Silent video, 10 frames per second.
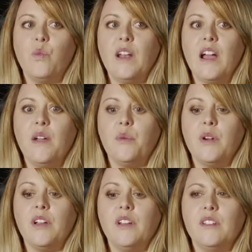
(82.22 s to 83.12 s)
when I
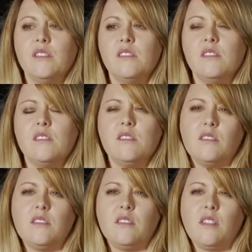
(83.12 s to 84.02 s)

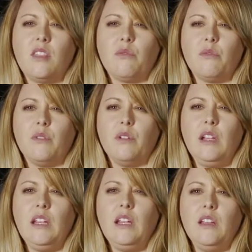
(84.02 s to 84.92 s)
was how
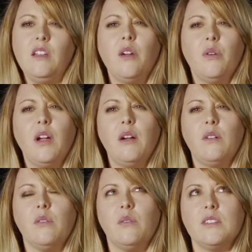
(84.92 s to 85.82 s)

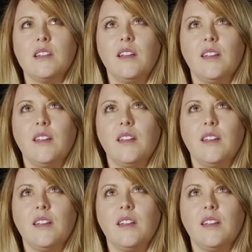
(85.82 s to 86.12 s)
old was I?